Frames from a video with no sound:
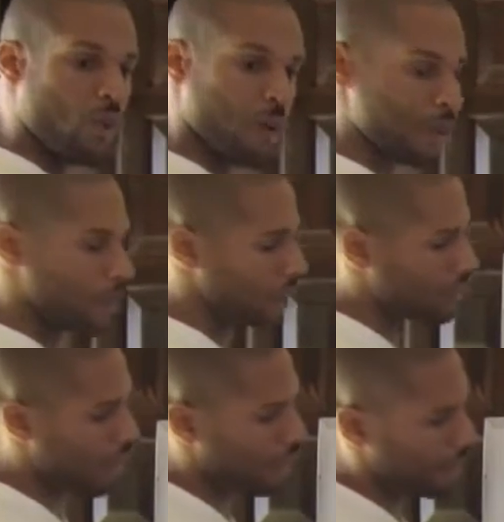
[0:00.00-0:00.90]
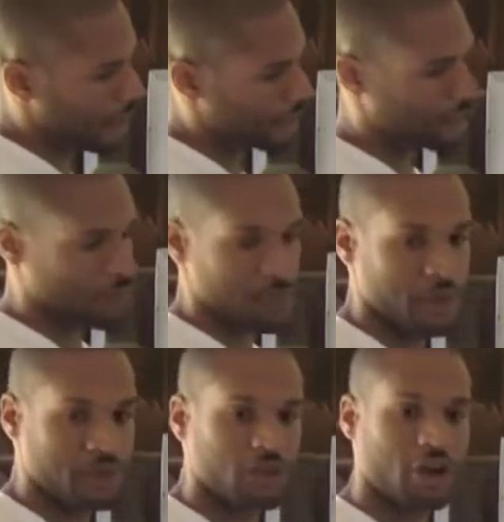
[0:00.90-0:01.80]
what we want to talk about is we
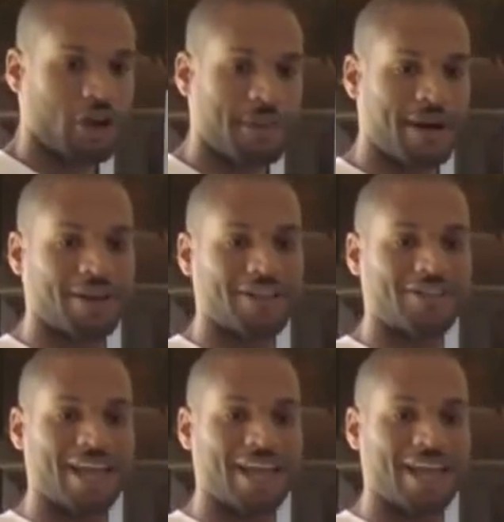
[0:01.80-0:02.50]
want to talk about